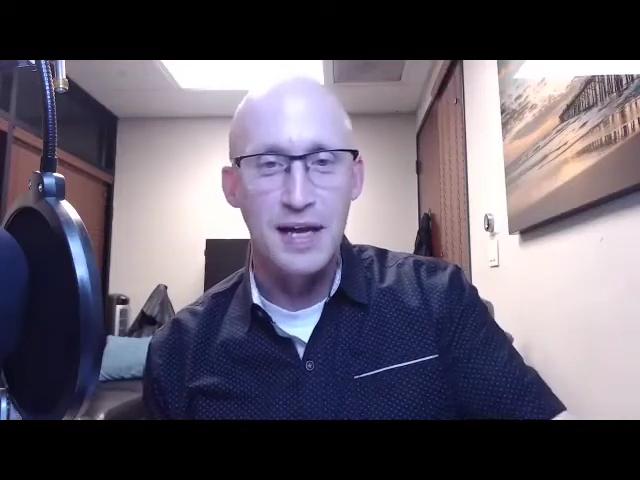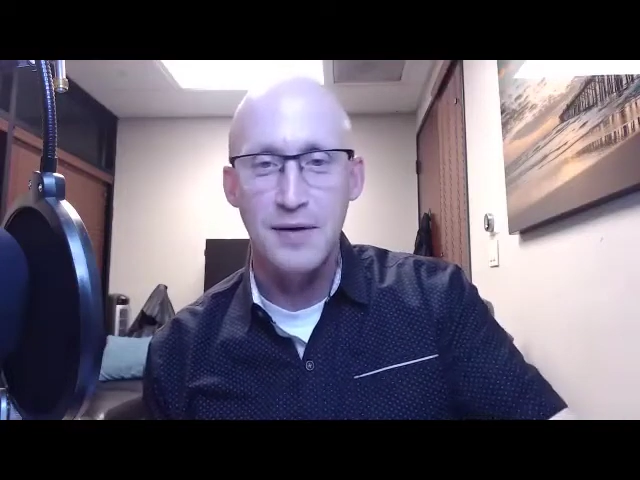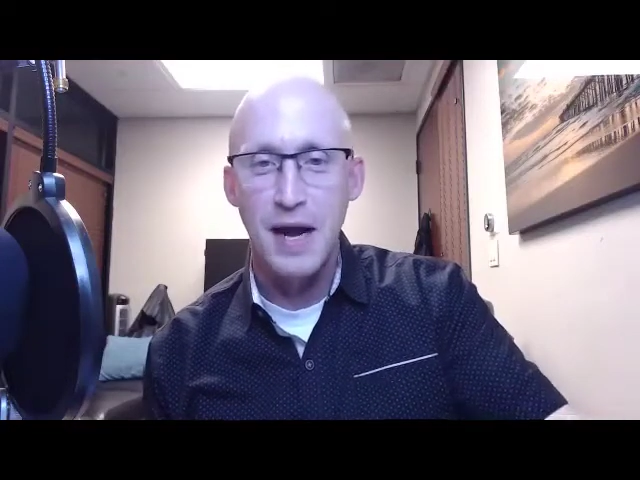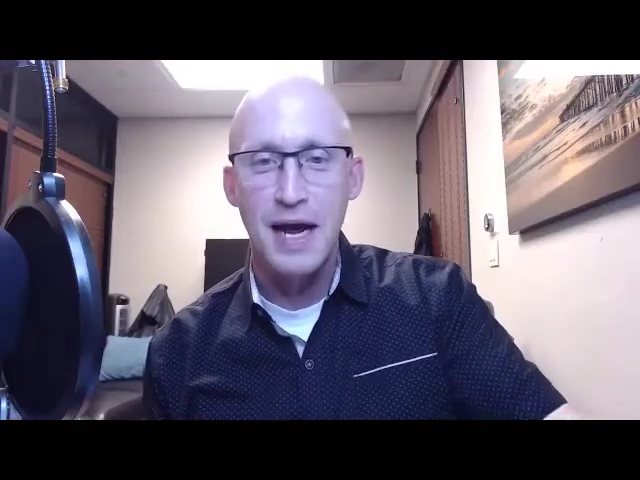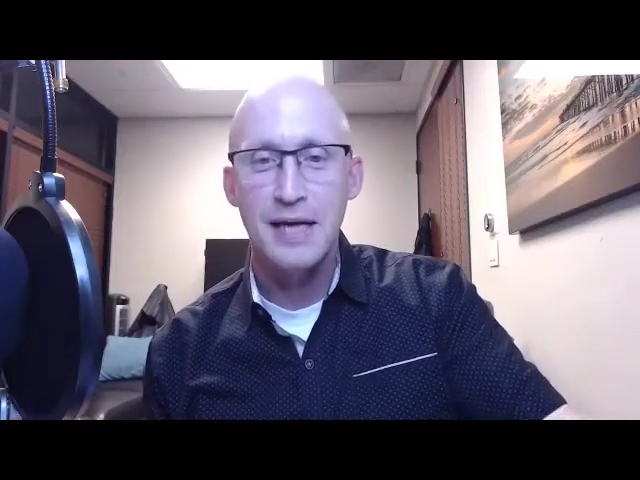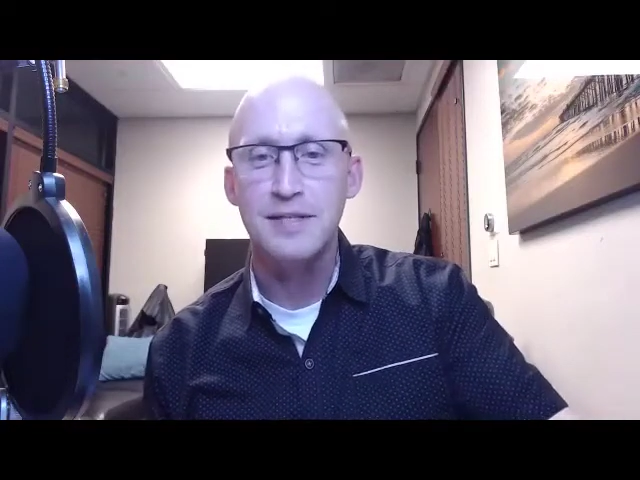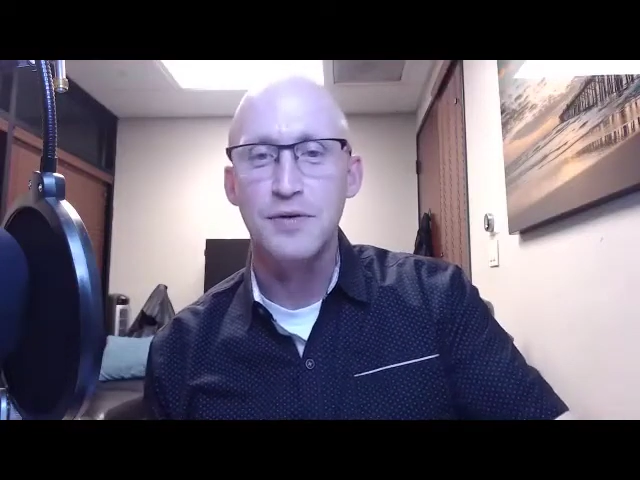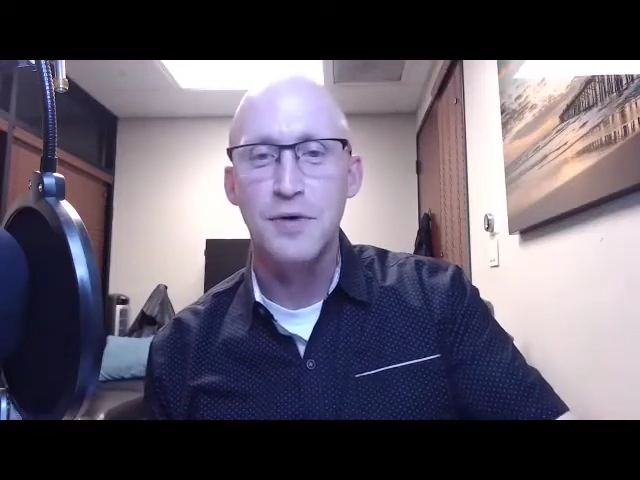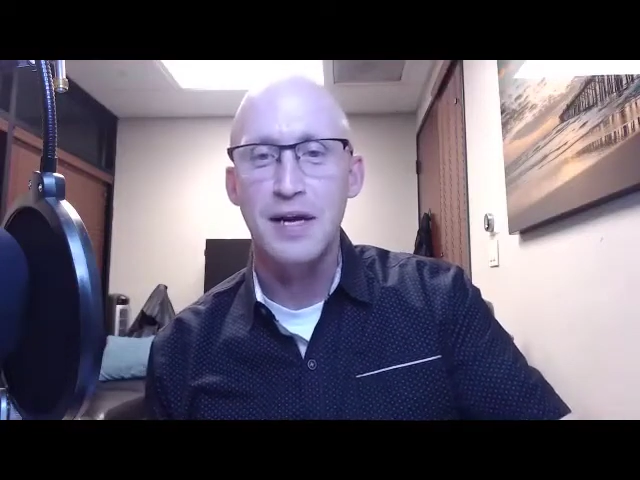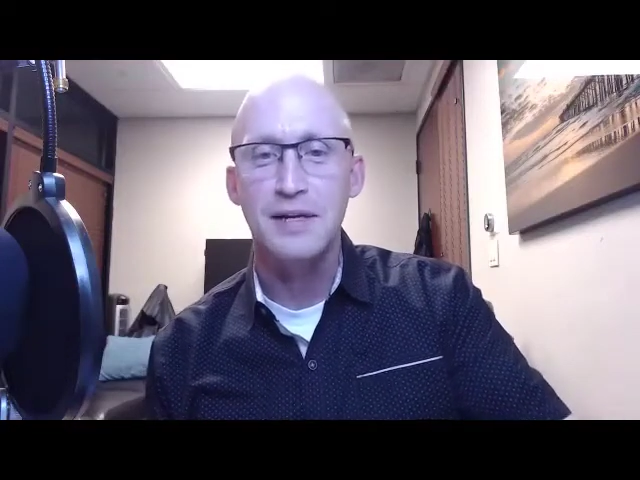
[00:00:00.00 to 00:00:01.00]
I, I asked
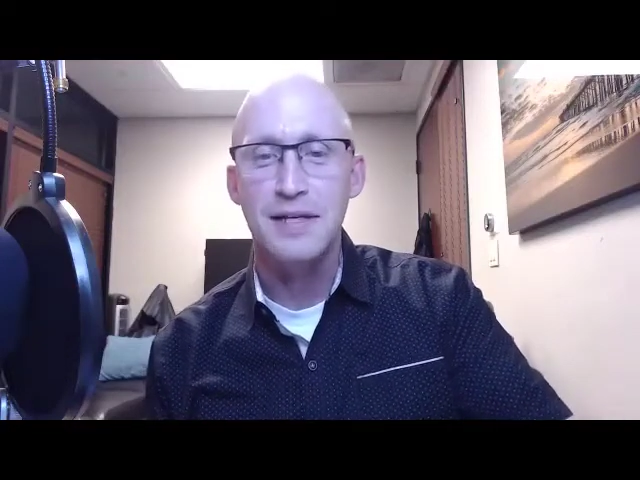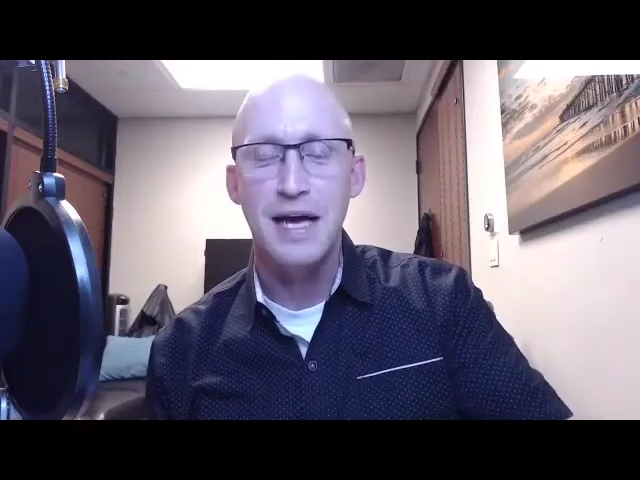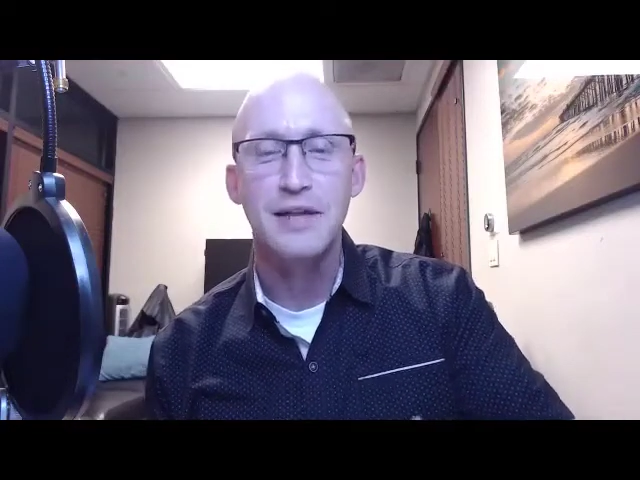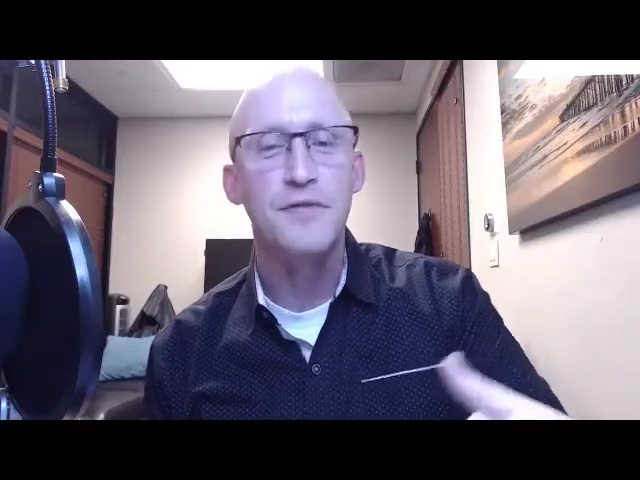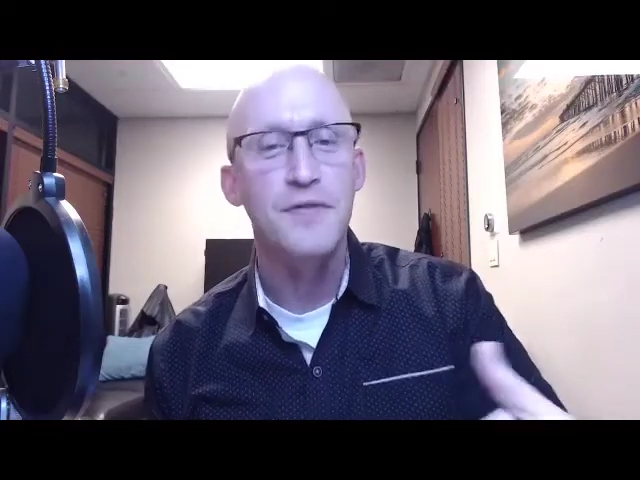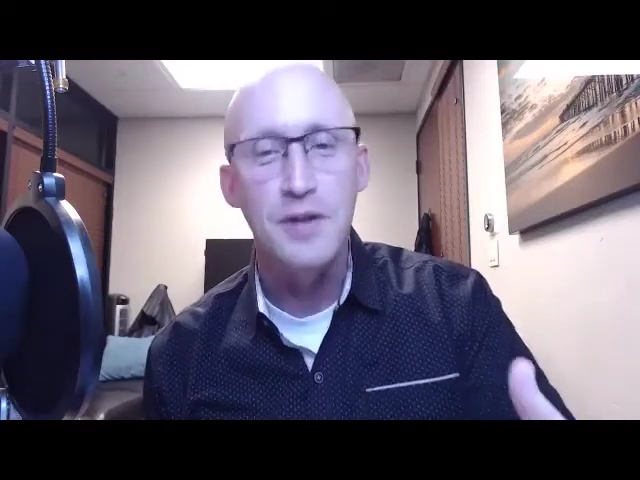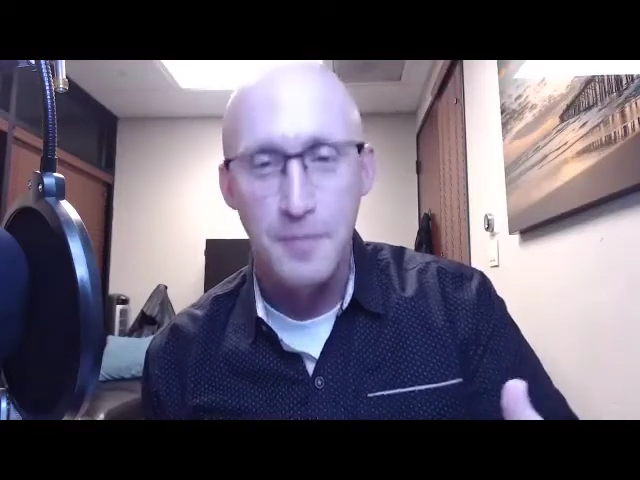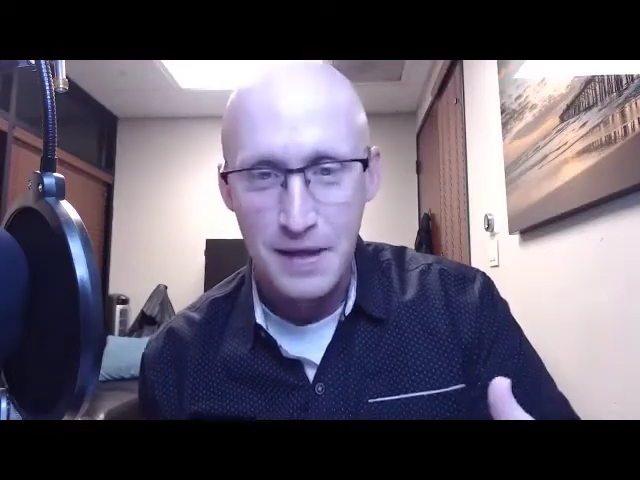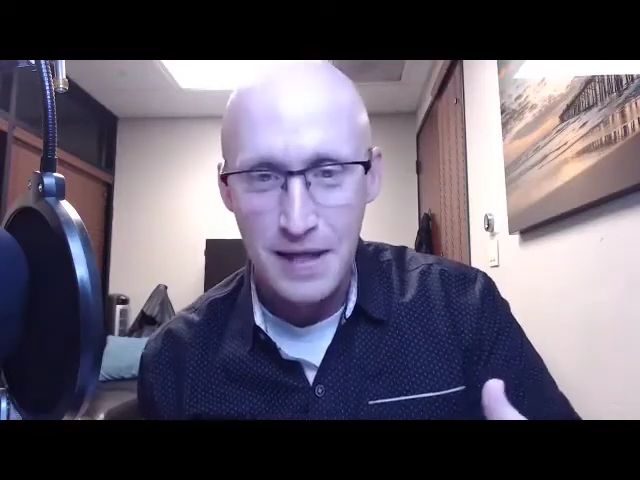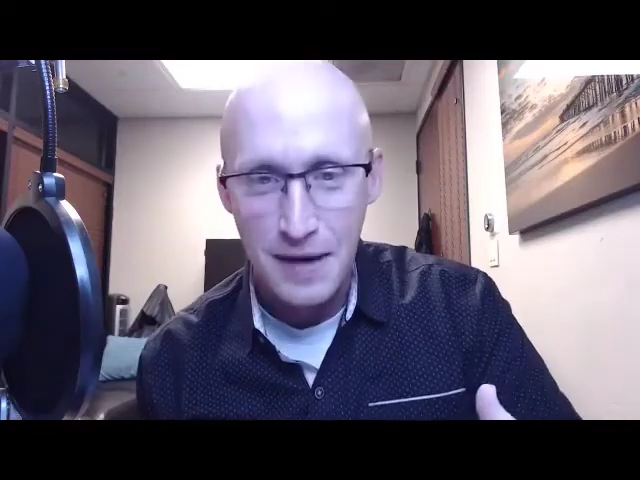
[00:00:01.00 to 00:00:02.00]
you how, how you feel
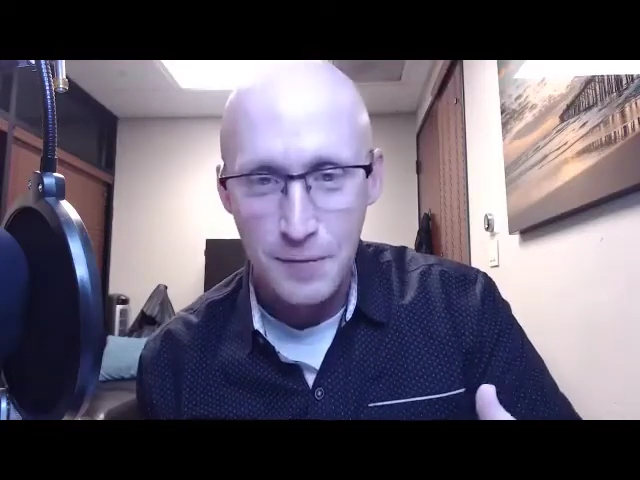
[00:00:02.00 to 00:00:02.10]
about that.